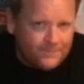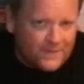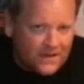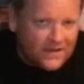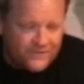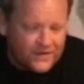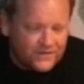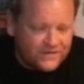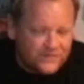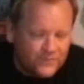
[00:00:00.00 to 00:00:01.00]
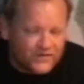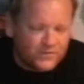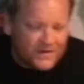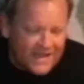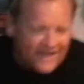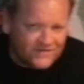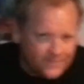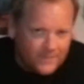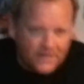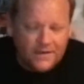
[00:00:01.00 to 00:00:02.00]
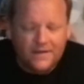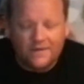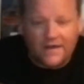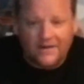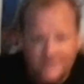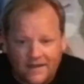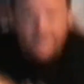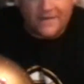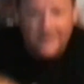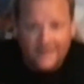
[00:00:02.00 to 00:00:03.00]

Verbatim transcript: I figured the Sooners would catch them that day,